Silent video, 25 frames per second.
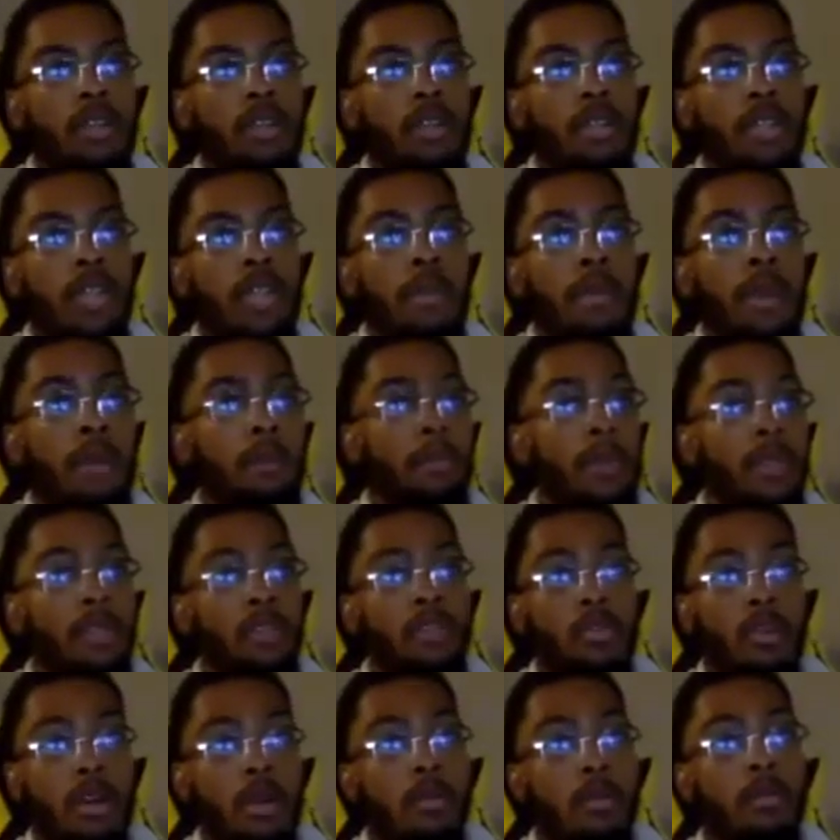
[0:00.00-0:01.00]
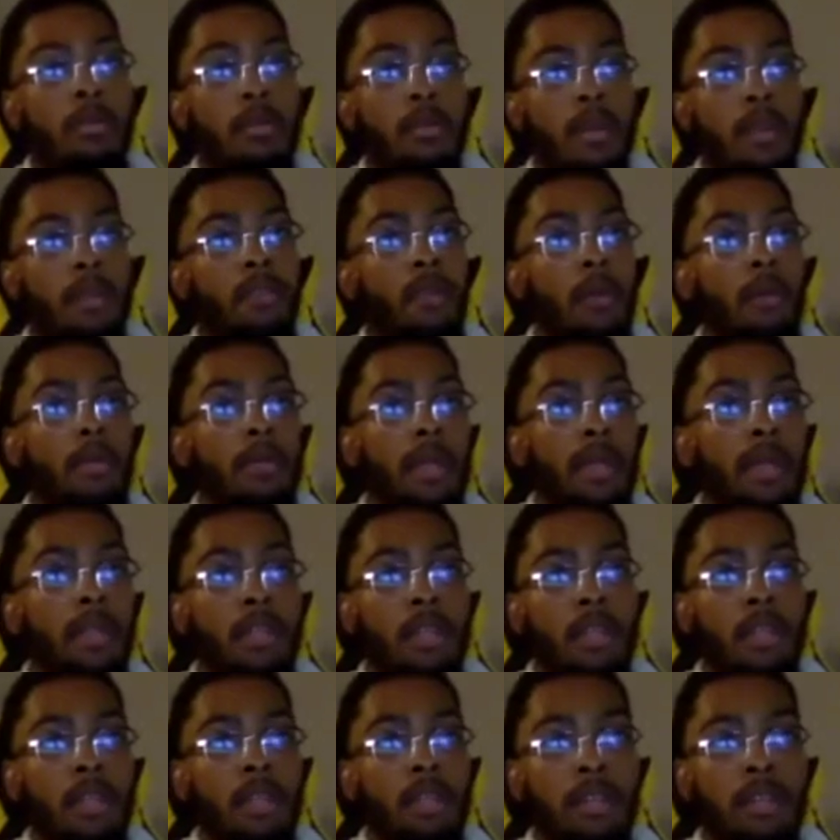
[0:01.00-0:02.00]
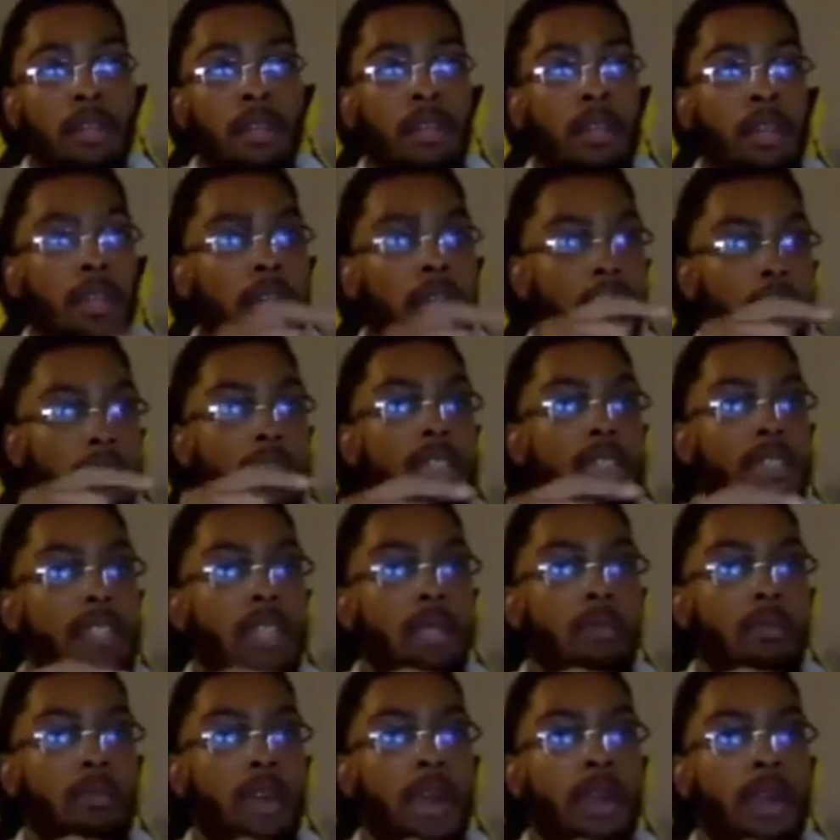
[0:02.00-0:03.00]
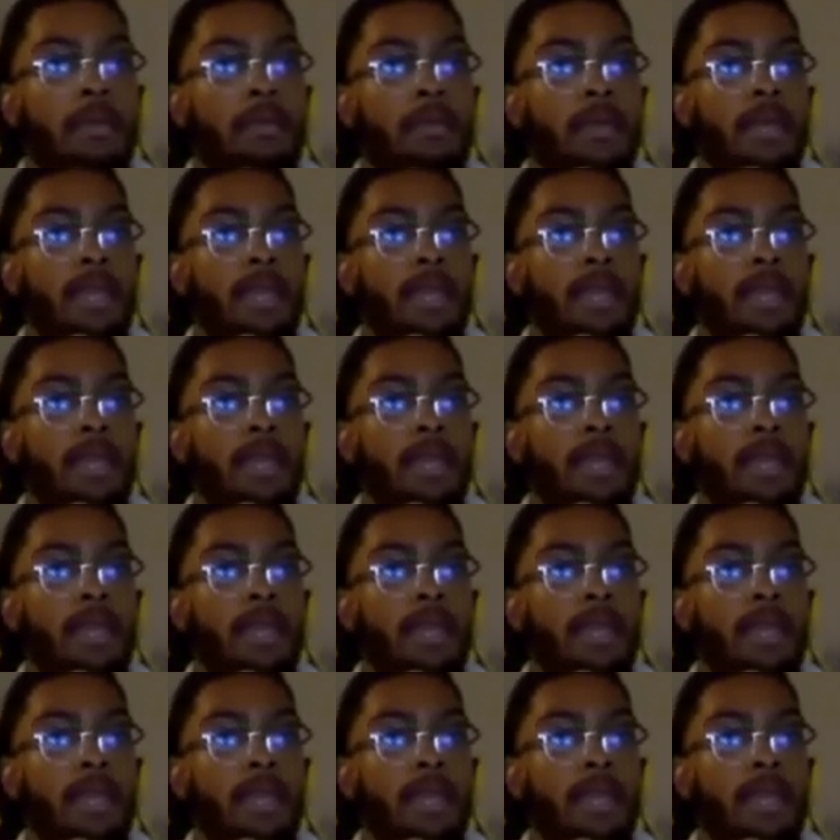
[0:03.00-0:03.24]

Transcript: they might pick you up if you're playing in this team, right?